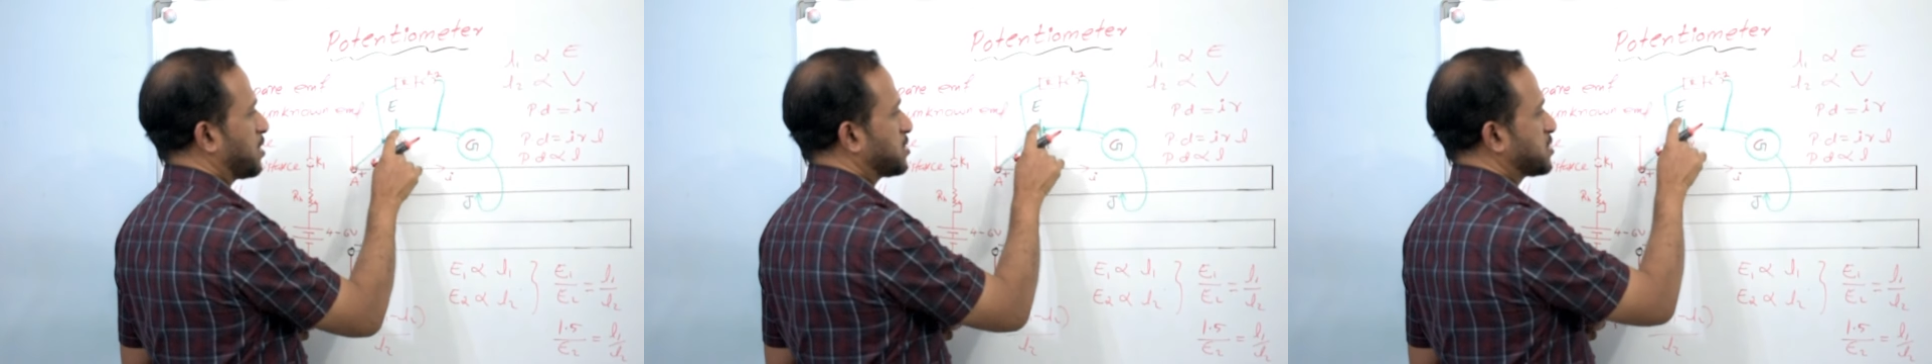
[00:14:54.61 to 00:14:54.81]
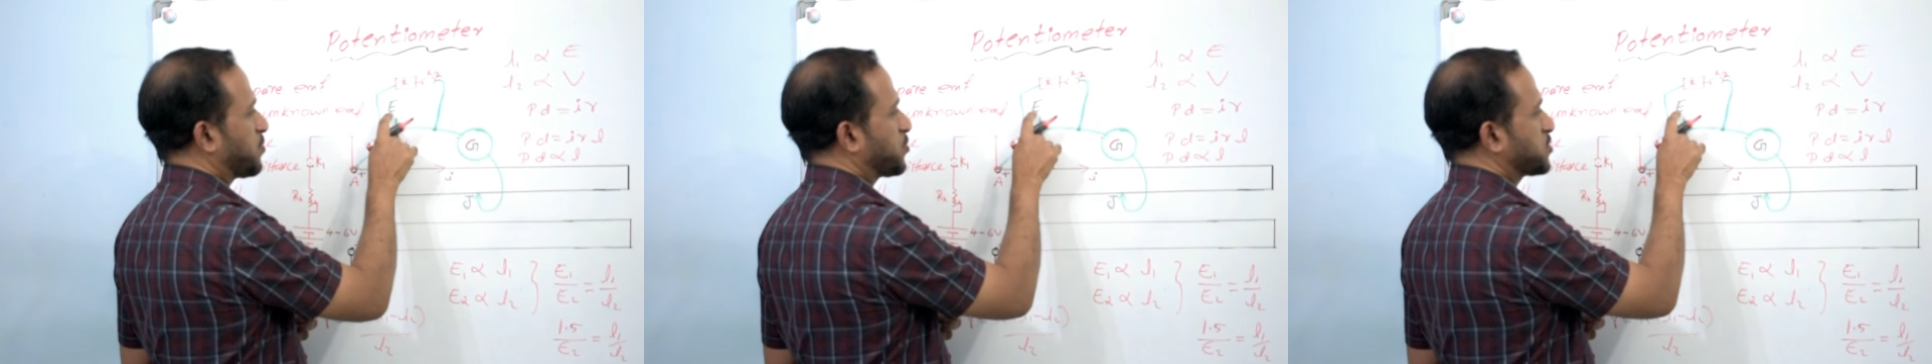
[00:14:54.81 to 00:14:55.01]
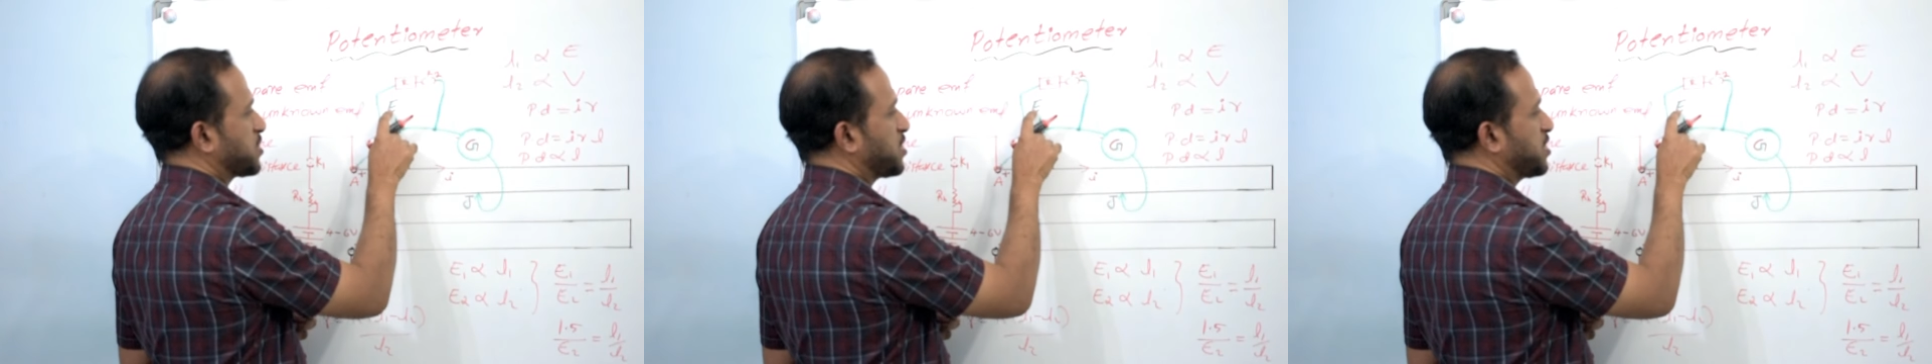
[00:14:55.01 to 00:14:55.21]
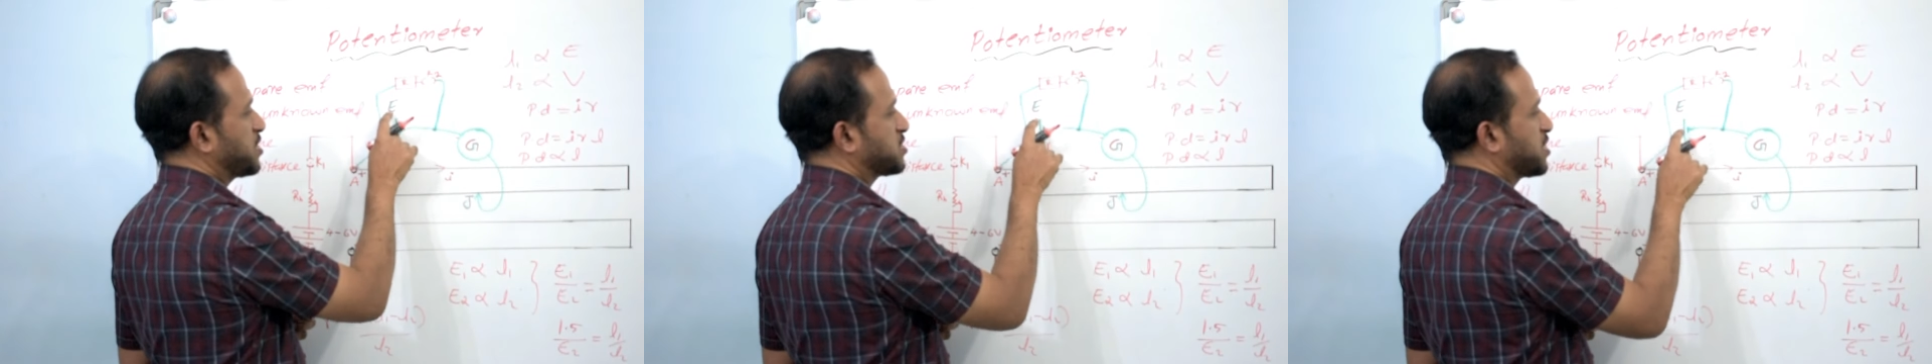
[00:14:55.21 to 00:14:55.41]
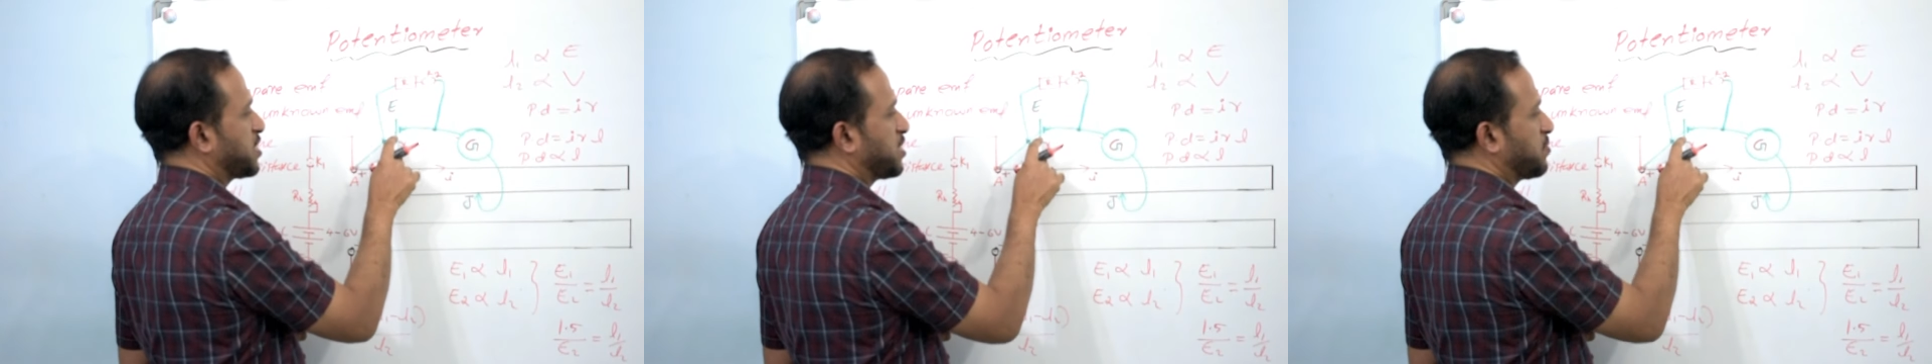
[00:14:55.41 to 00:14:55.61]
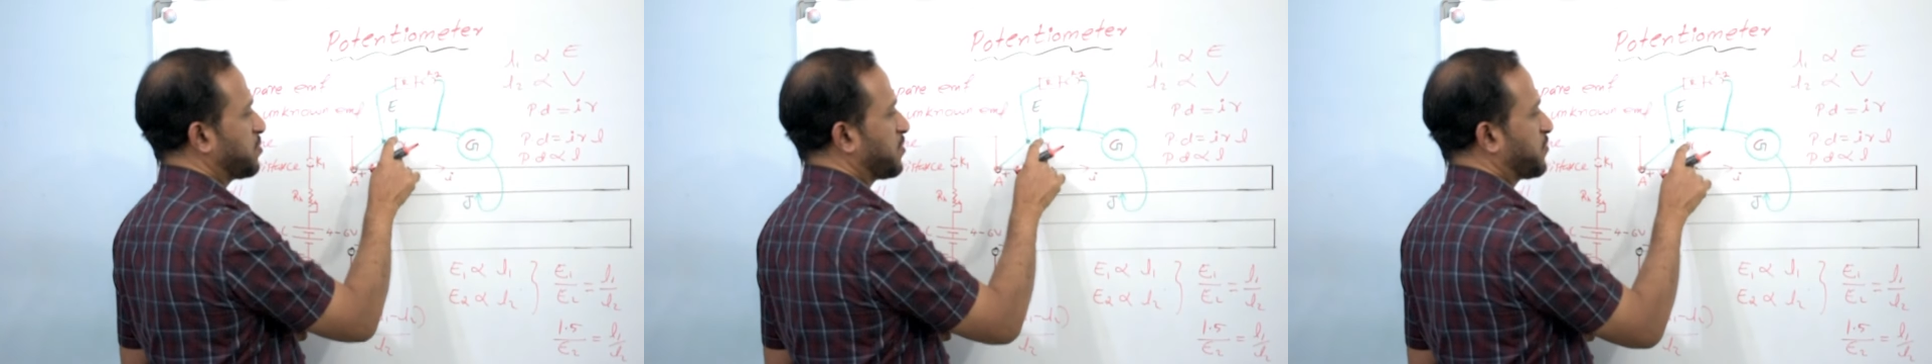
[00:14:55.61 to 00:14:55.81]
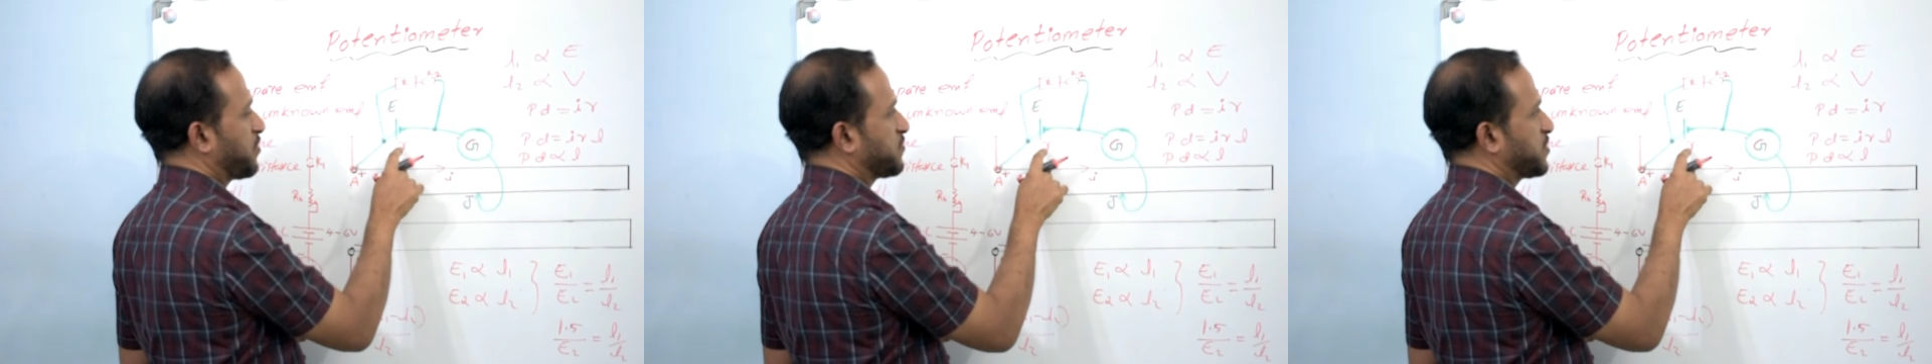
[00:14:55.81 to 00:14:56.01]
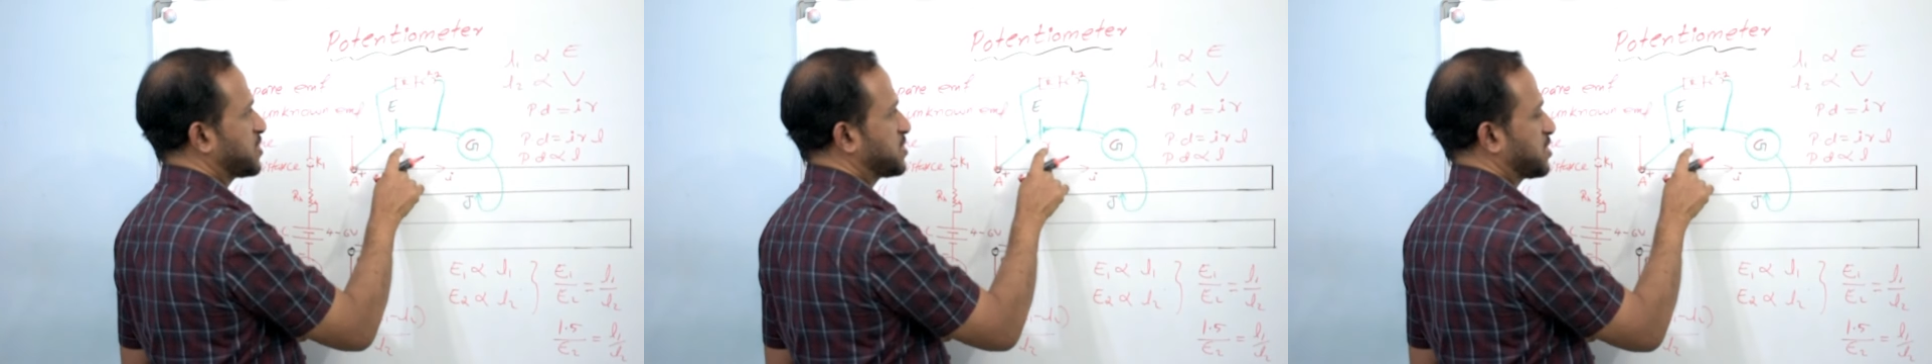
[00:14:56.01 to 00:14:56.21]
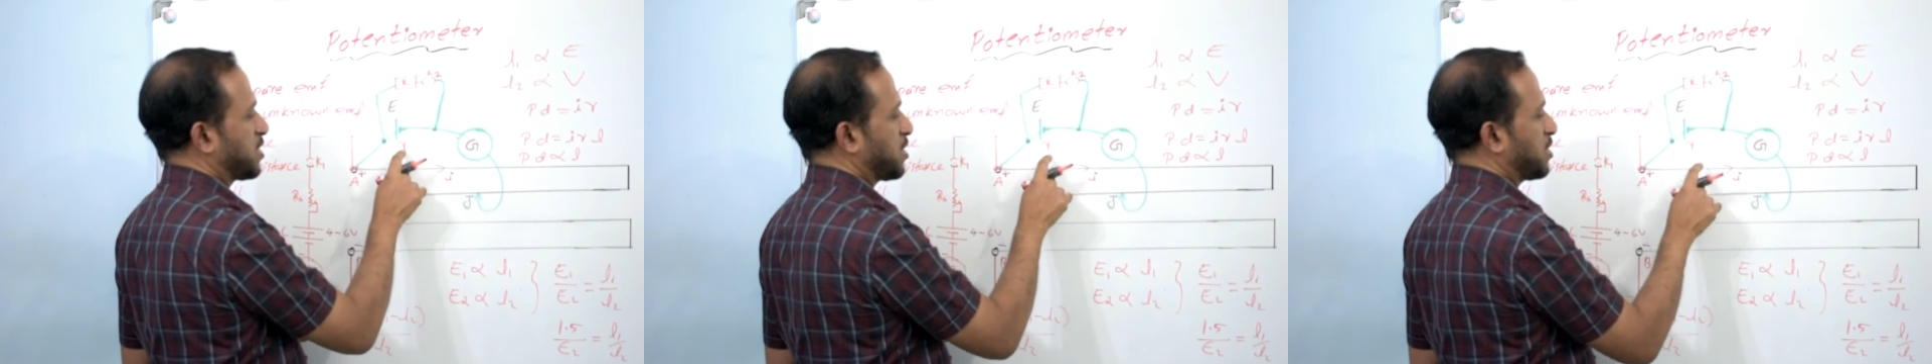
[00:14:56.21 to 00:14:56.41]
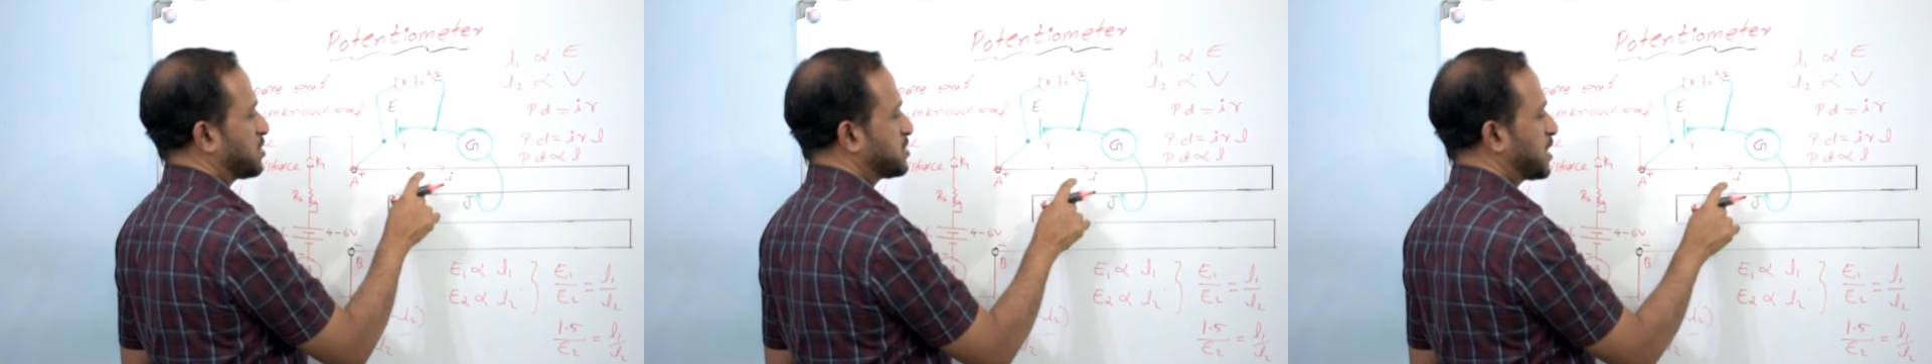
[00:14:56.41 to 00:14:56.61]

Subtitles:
suppose E is the EMF of the cell,